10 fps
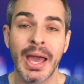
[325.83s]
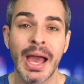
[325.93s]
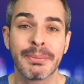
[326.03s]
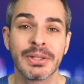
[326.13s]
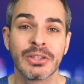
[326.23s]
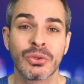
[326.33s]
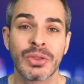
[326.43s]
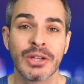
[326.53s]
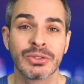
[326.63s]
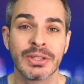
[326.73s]
happening
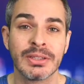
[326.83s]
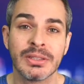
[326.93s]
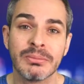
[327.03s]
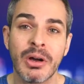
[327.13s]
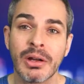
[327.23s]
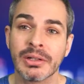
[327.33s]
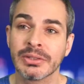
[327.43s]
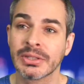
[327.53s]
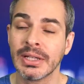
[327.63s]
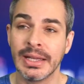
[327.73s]
2019 models.